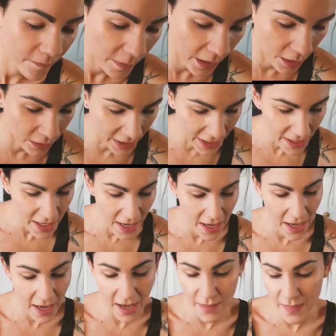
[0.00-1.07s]
Okay,
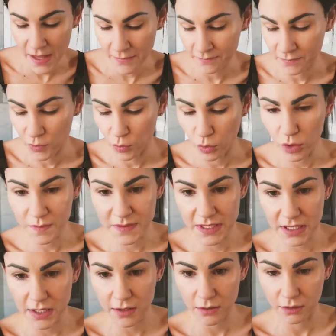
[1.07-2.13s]
and then
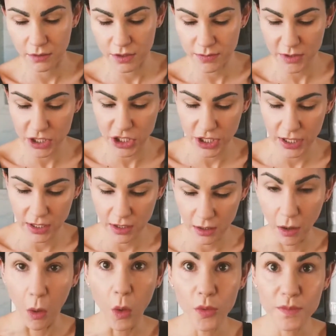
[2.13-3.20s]
whoopsie, losing my shit.
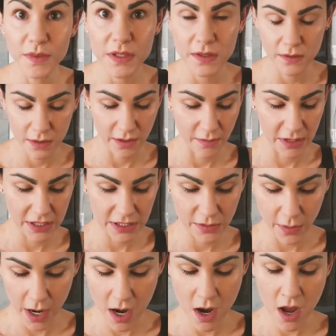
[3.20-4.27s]
Oops, didn't mean to
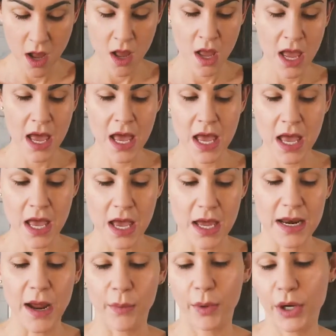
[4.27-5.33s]
swear.
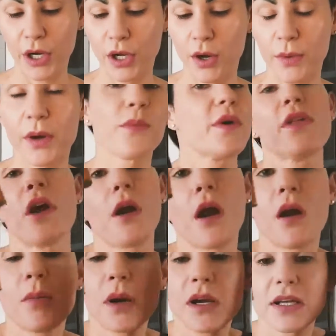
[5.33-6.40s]
Now we're gonna go in with our
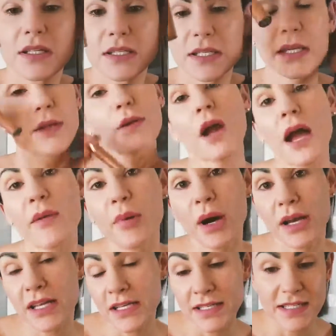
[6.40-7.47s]
Arbonne concealer. I bought
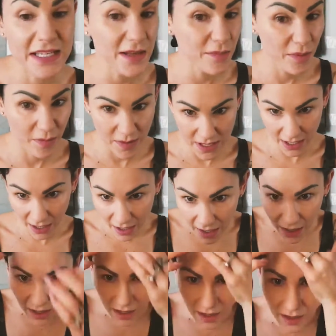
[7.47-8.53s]
it in deep
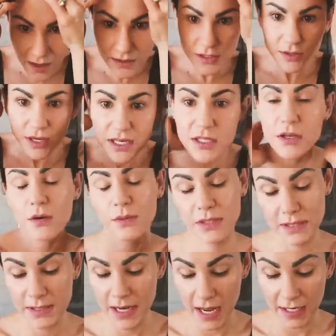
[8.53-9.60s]
because you guys know
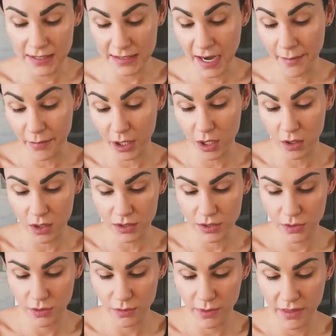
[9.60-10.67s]
what's next. I'm gonna
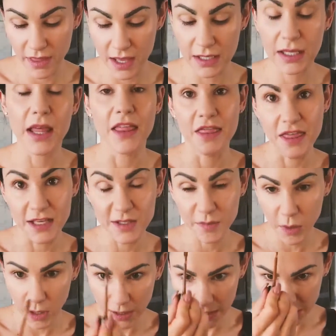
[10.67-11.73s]
contour with it. This
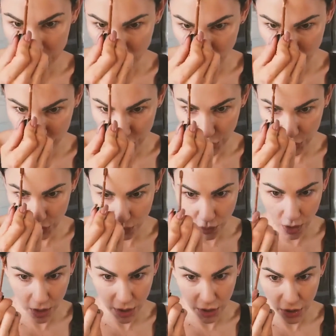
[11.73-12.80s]
product, you
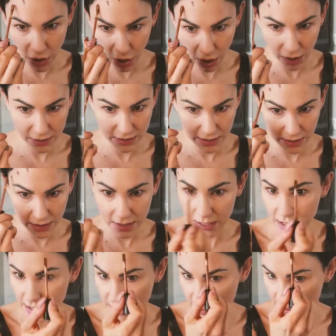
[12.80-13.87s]
do not
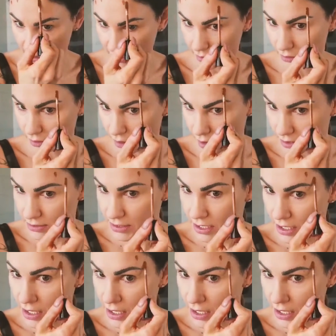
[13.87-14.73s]
need a lot.